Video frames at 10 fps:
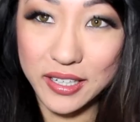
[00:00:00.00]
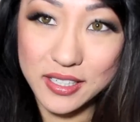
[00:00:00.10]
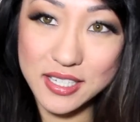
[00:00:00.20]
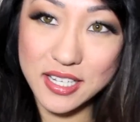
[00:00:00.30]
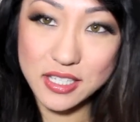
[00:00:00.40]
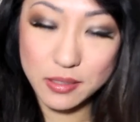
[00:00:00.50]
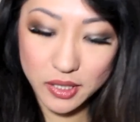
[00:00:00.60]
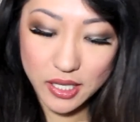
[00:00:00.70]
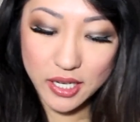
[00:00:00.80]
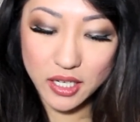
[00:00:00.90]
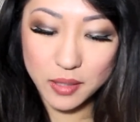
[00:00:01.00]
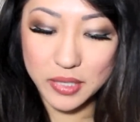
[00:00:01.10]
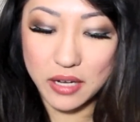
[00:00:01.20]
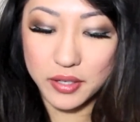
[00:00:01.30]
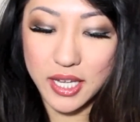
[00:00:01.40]
Next is the Milani
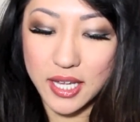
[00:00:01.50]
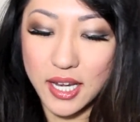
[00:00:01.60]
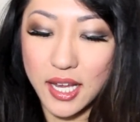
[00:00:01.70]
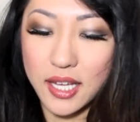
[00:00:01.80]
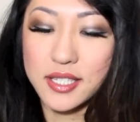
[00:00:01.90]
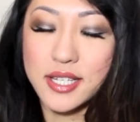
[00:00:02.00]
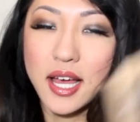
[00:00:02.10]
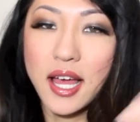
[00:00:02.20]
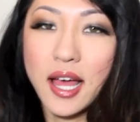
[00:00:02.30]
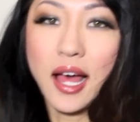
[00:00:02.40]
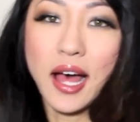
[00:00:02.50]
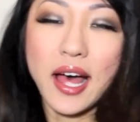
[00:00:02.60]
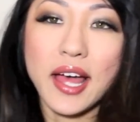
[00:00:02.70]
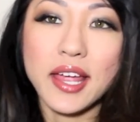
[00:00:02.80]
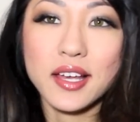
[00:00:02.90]
Brow Kit, and
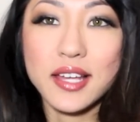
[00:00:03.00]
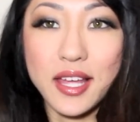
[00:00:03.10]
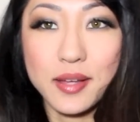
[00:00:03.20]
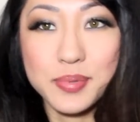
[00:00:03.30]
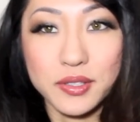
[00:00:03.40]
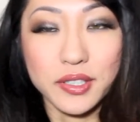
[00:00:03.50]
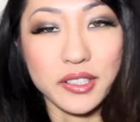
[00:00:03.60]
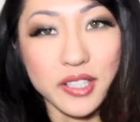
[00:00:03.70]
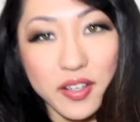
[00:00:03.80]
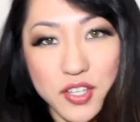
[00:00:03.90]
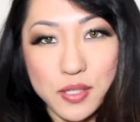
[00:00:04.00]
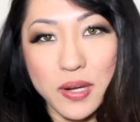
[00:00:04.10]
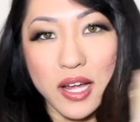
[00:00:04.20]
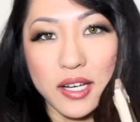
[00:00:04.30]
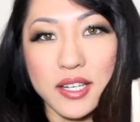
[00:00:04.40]
I absolutely love this
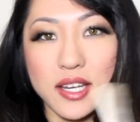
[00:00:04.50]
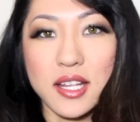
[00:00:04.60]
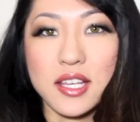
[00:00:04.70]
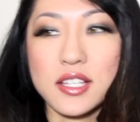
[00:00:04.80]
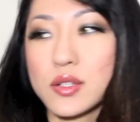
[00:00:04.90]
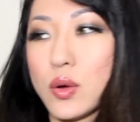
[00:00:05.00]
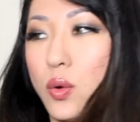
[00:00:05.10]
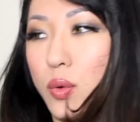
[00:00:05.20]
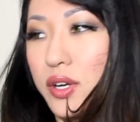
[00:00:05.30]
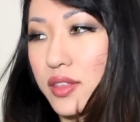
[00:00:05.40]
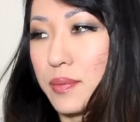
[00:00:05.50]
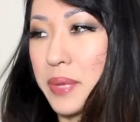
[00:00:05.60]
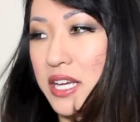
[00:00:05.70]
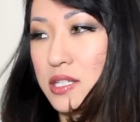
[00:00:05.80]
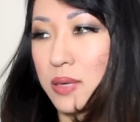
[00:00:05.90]
product. It is one of the
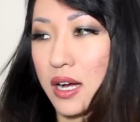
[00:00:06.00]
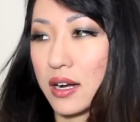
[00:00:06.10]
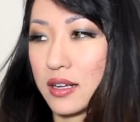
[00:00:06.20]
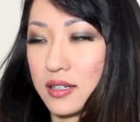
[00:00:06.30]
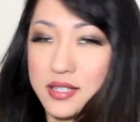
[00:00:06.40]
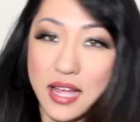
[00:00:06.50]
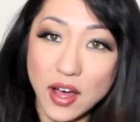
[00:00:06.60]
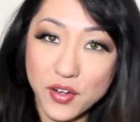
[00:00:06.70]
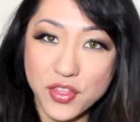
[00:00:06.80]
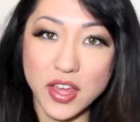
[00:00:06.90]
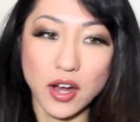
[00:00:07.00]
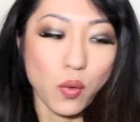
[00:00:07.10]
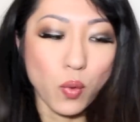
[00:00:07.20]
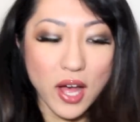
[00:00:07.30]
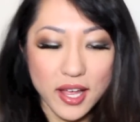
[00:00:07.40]
best products out
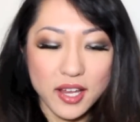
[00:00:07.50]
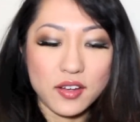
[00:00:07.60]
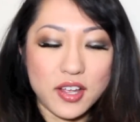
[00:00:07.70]
there. Why?